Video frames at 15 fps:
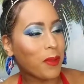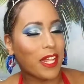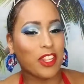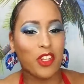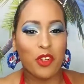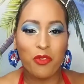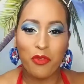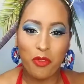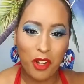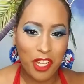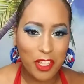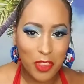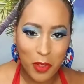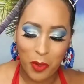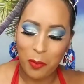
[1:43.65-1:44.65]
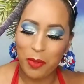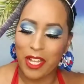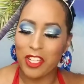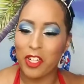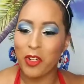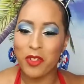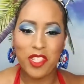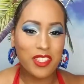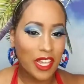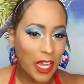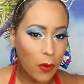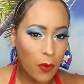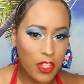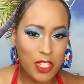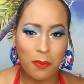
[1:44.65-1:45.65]
plátano frito, plátano
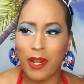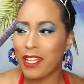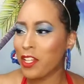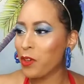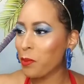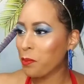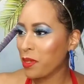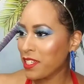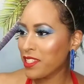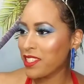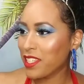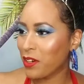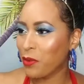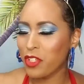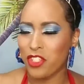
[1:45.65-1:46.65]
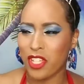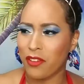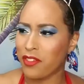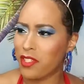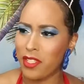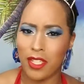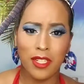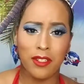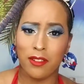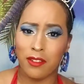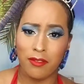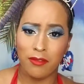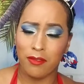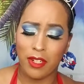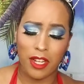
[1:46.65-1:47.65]
sandwich, plátano pizza, which I've
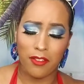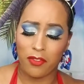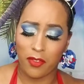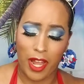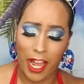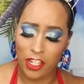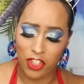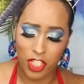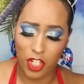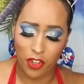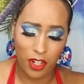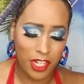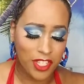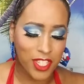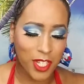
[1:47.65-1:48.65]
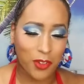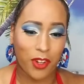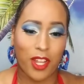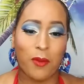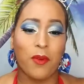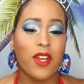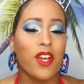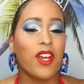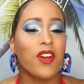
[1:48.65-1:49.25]
seen actually on Instagram.